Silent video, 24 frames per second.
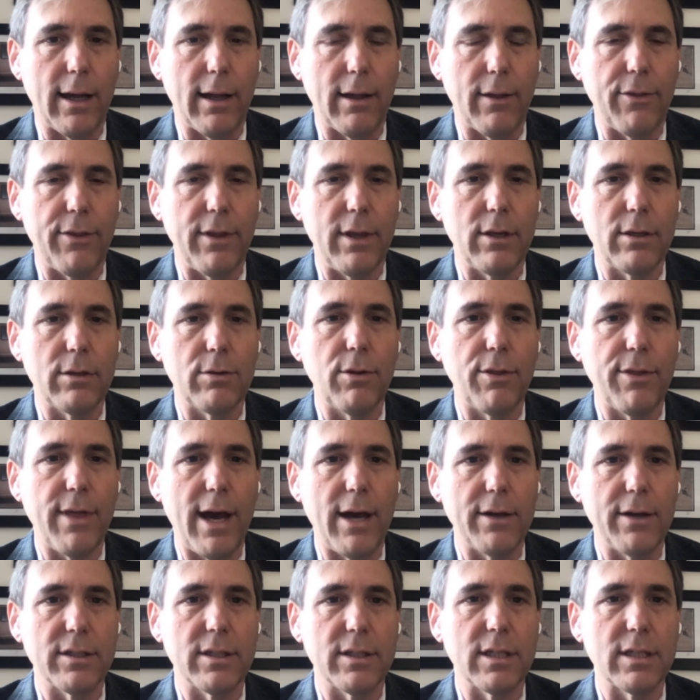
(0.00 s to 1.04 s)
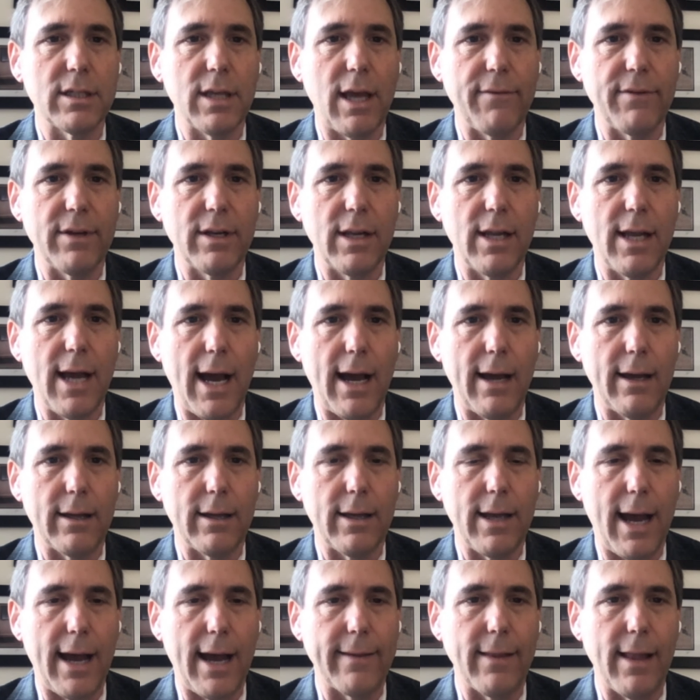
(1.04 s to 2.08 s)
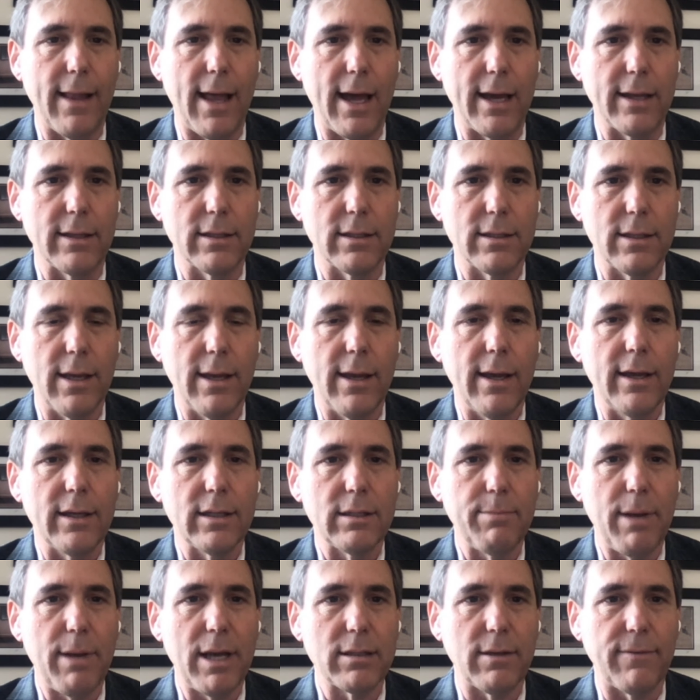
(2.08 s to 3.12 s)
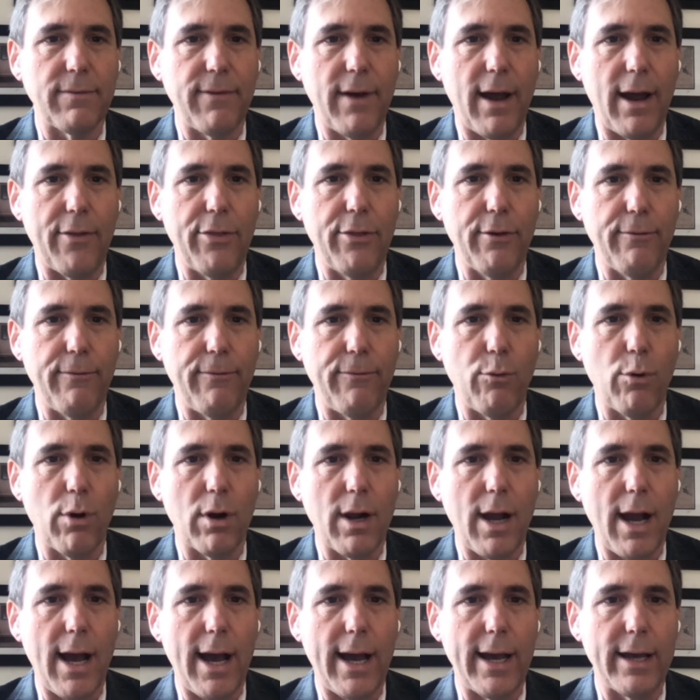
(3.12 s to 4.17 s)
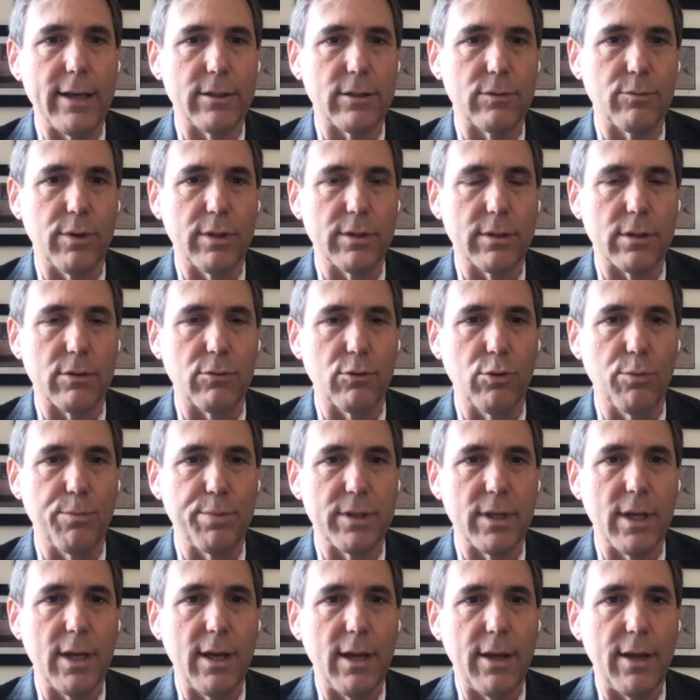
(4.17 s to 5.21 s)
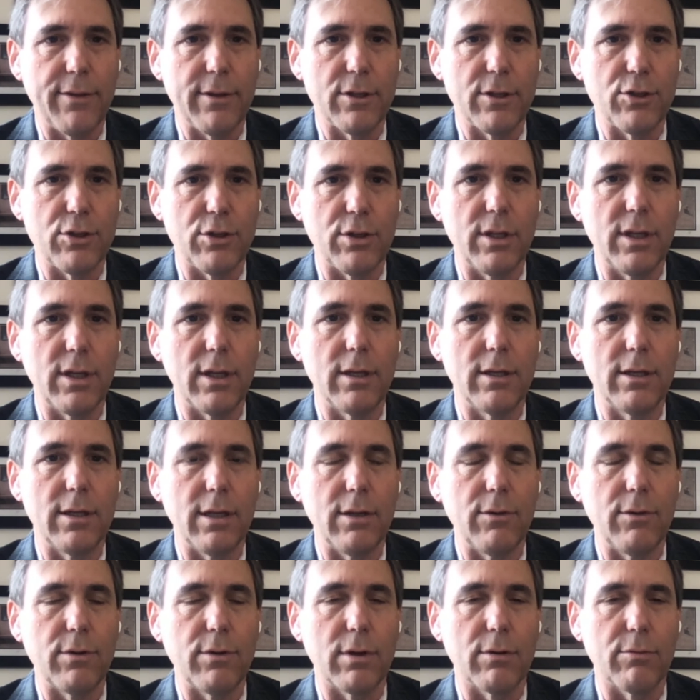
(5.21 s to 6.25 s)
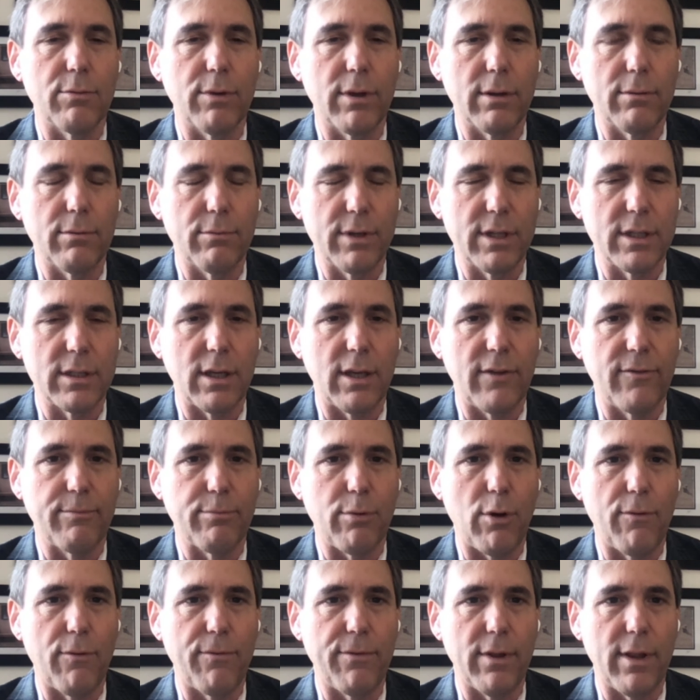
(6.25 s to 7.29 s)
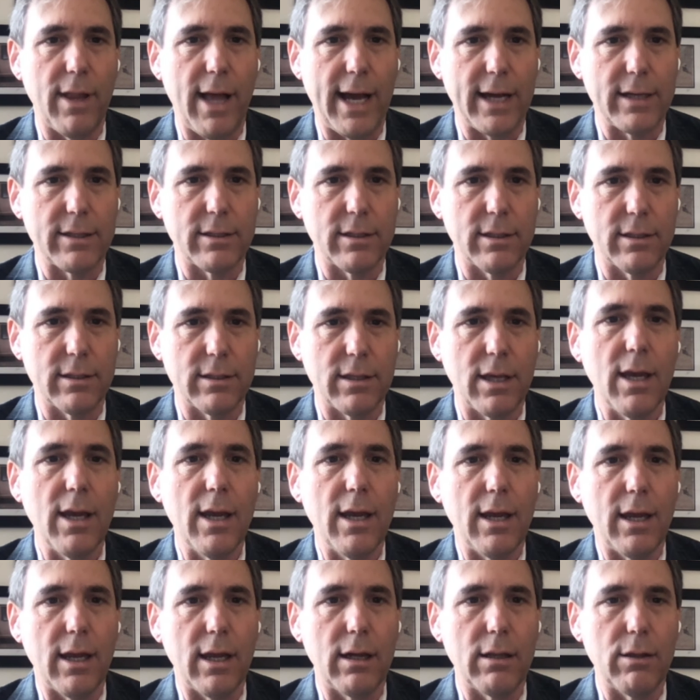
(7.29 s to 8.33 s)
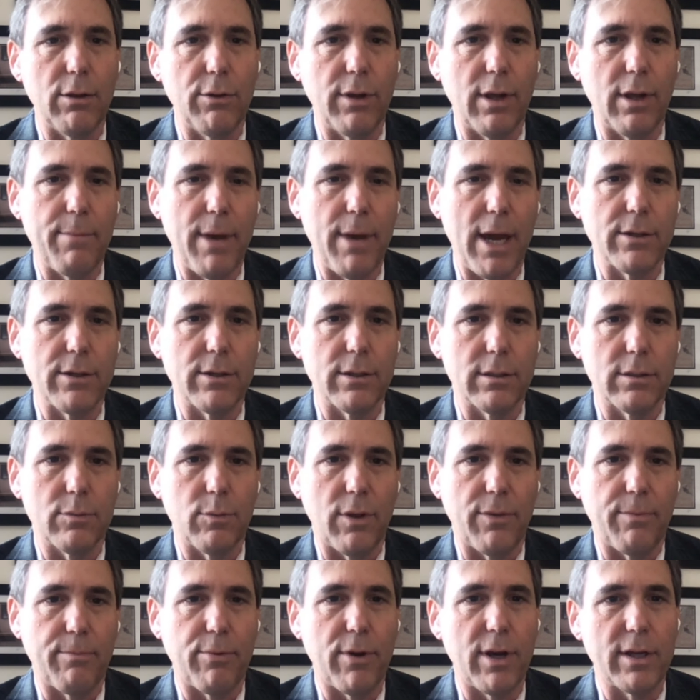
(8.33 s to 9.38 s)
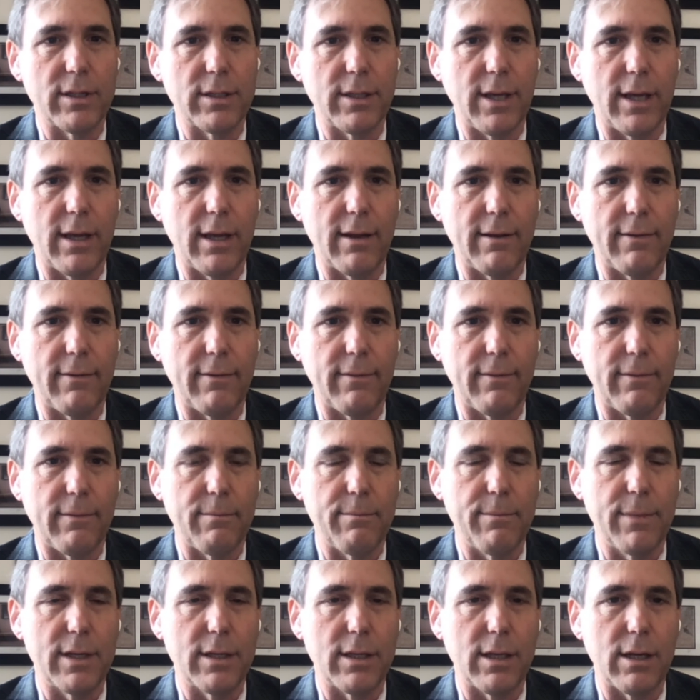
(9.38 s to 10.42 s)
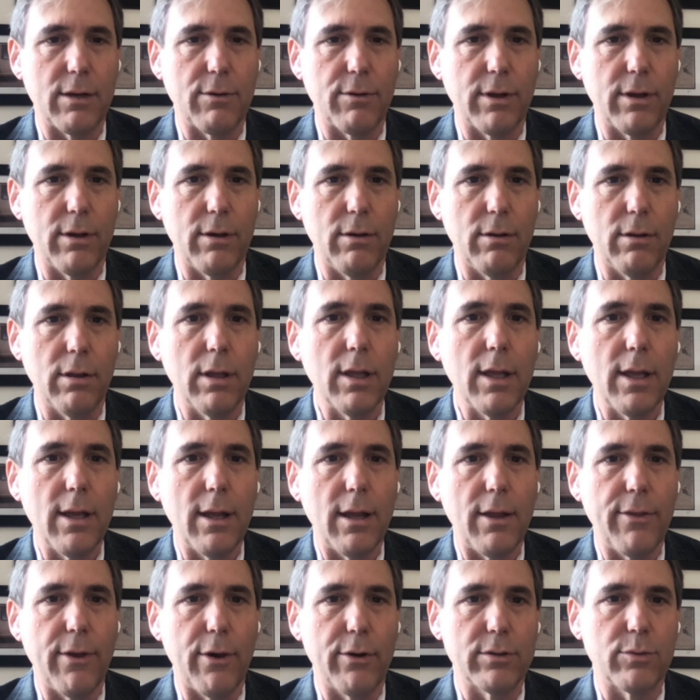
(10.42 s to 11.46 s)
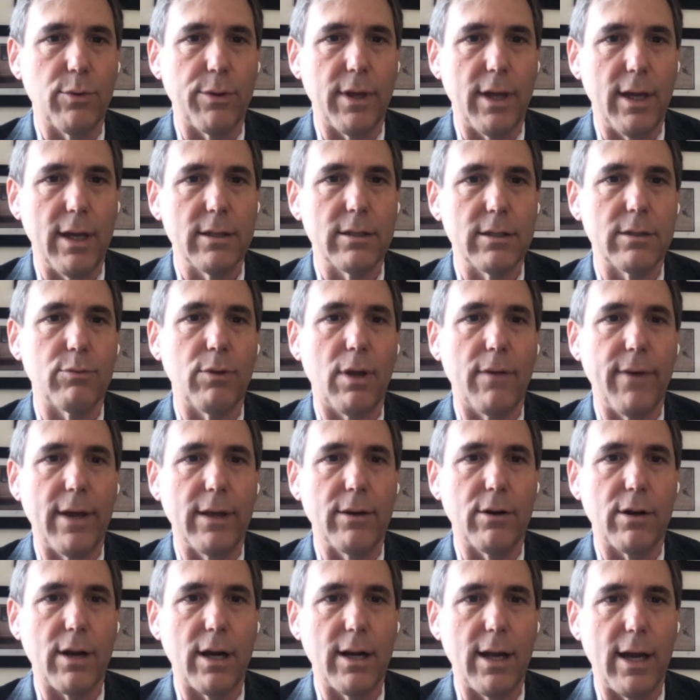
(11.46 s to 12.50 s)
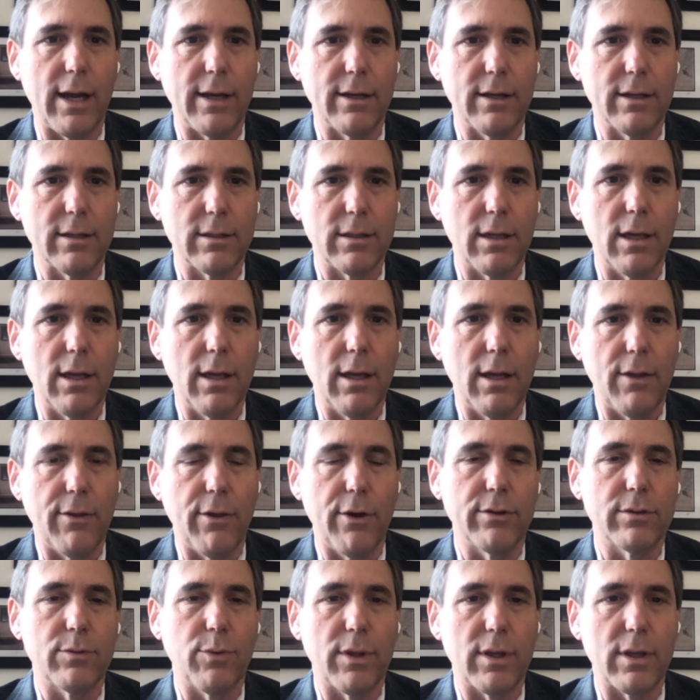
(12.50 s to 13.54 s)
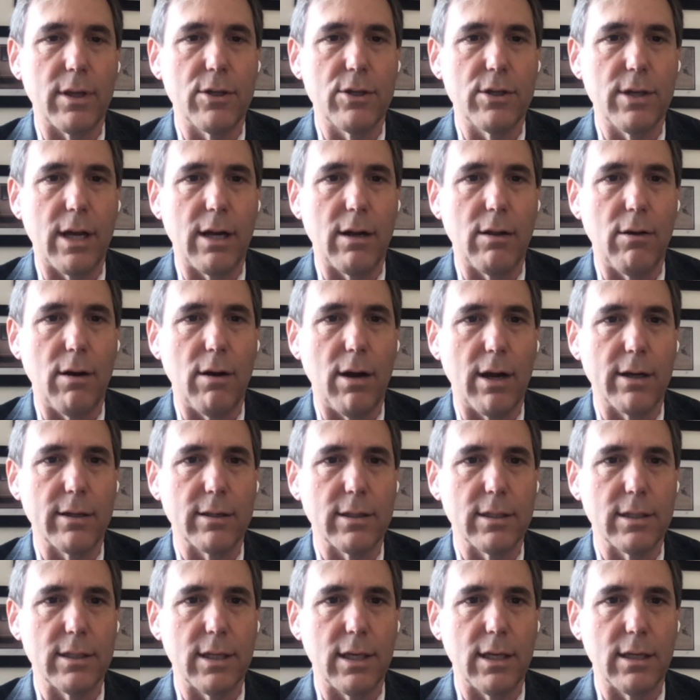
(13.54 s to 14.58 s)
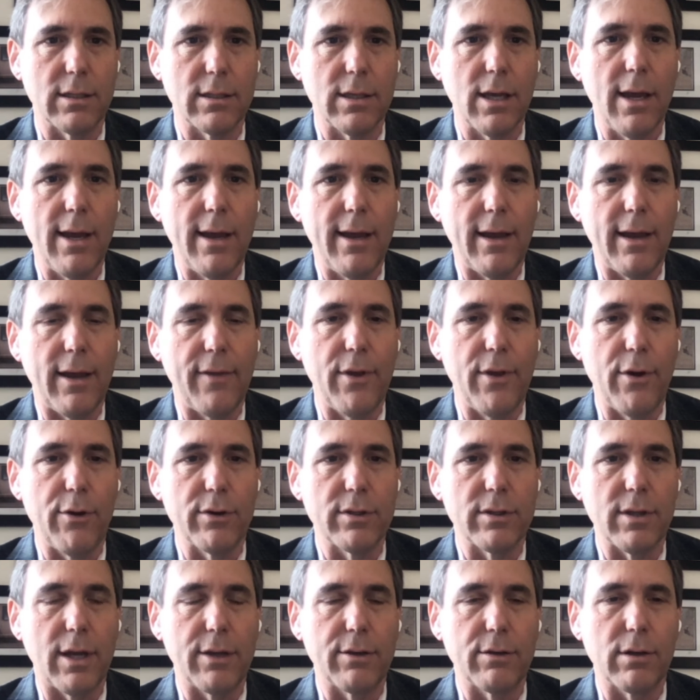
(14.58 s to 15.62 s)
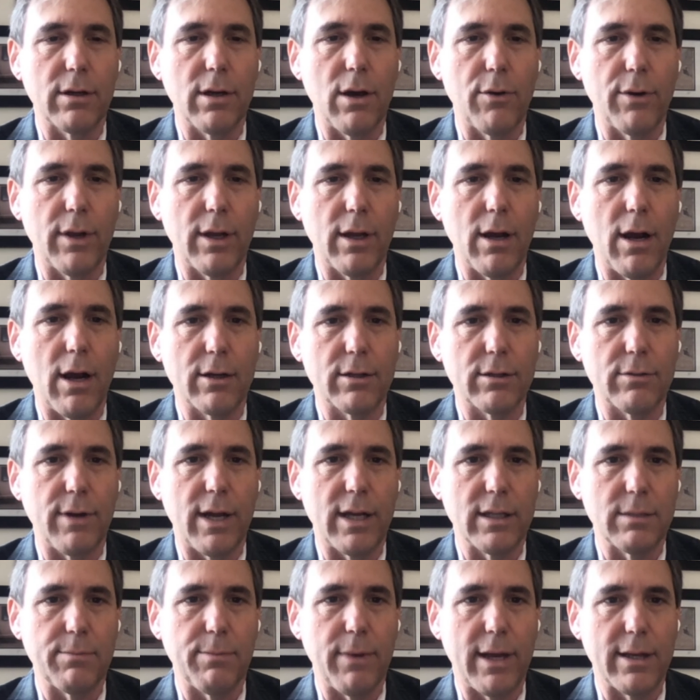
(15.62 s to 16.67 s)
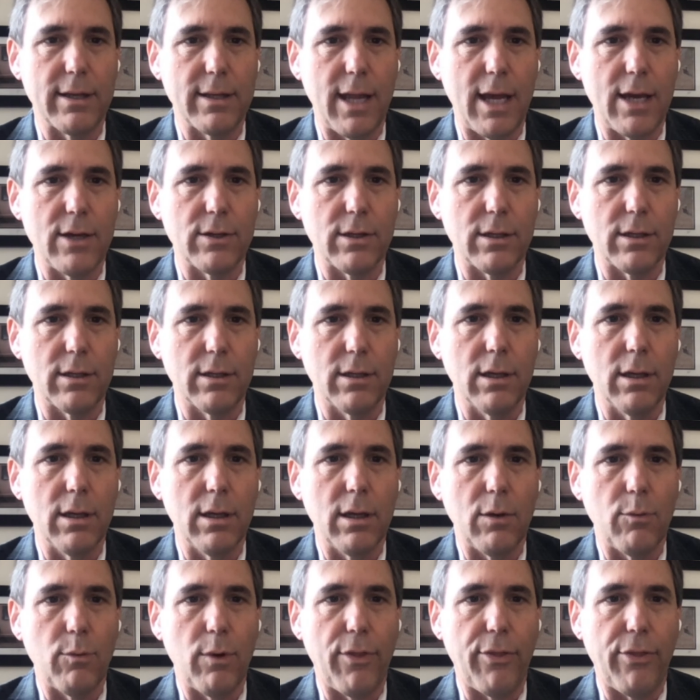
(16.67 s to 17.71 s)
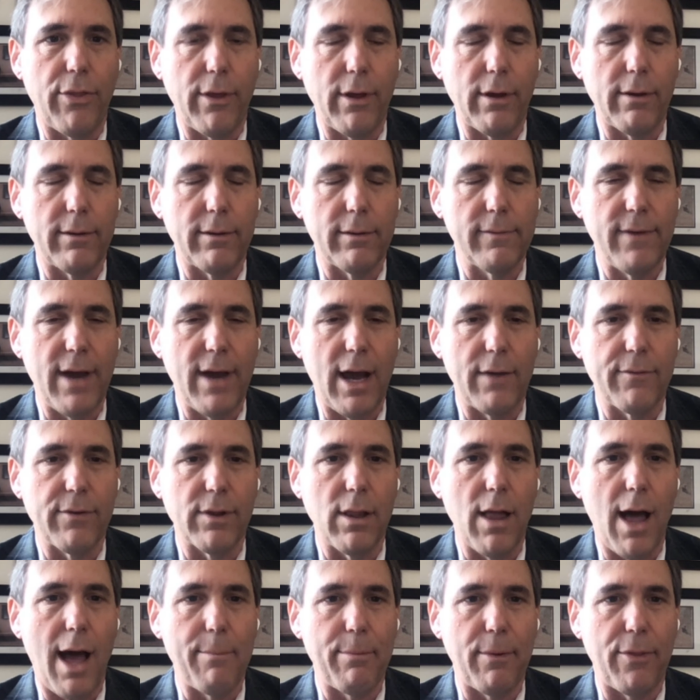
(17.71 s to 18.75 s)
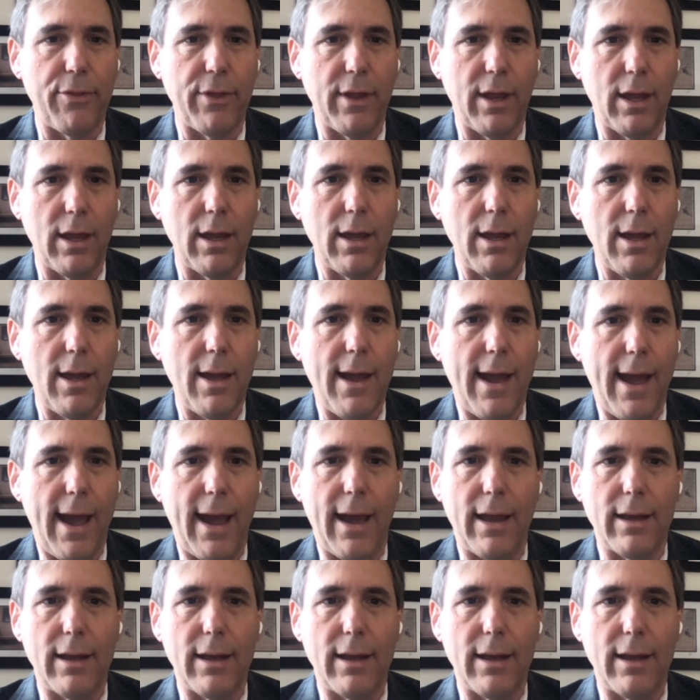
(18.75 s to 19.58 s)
The 2007 guidelines specified the four highest-risk groups that should continue to receive prophylaxis, including patients with prosthetic material, those with a history of endocarditis, those with congenital heart disease, and those undergoing heart transplantation with valvulopathy.